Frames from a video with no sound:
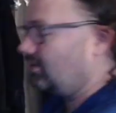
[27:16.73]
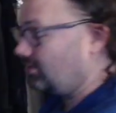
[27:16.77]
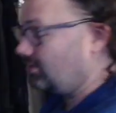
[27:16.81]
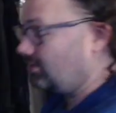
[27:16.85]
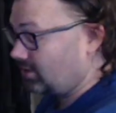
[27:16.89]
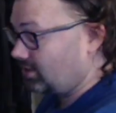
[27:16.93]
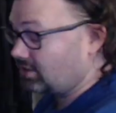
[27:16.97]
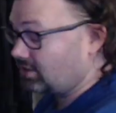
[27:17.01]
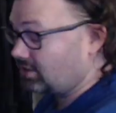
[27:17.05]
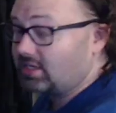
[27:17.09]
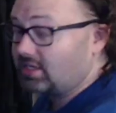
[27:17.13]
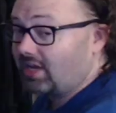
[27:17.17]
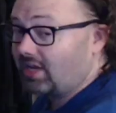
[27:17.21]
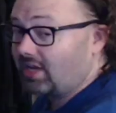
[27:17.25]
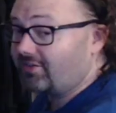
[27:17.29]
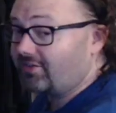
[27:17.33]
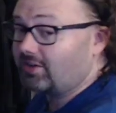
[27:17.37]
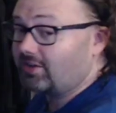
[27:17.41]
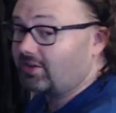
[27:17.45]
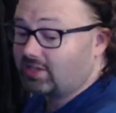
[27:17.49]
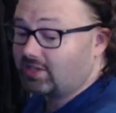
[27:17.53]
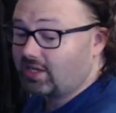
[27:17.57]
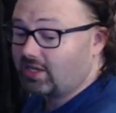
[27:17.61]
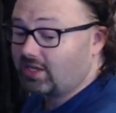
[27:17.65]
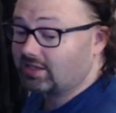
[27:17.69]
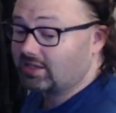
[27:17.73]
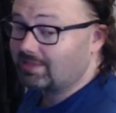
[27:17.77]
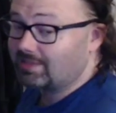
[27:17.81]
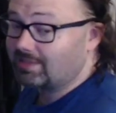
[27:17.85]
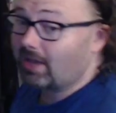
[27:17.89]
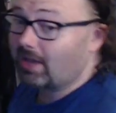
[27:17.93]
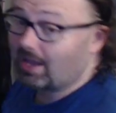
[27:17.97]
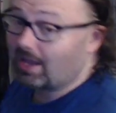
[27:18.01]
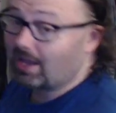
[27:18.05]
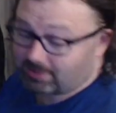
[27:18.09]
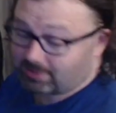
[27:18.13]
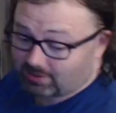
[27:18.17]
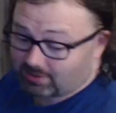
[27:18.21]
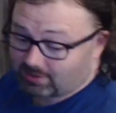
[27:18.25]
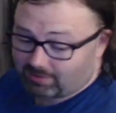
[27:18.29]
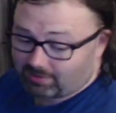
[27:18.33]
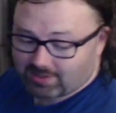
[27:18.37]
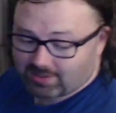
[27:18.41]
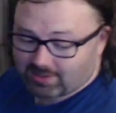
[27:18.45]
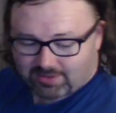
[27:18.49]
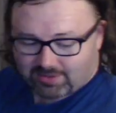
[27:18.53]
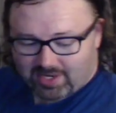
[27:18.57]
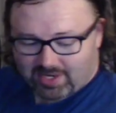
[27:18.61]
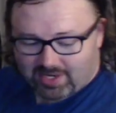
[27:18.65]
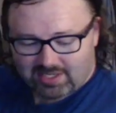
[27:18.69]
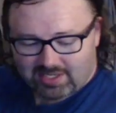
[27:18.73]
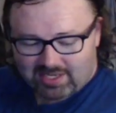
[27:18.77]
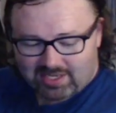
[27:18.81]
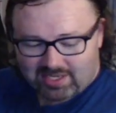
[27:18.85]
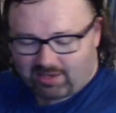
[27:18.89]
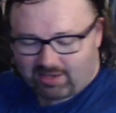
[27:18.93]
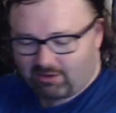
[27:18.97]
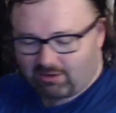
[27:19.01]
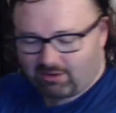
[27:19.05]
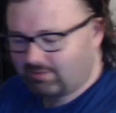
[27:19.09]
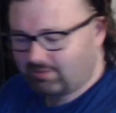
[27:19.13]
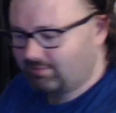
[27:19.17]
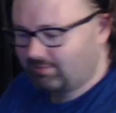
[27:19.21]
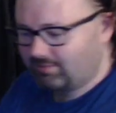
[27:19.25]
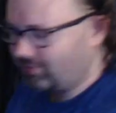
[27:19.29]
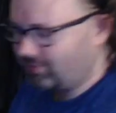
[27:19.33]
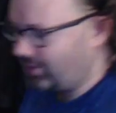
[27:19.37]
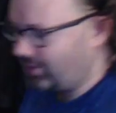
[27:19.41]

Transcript: are definitely not the popular ones right now. And we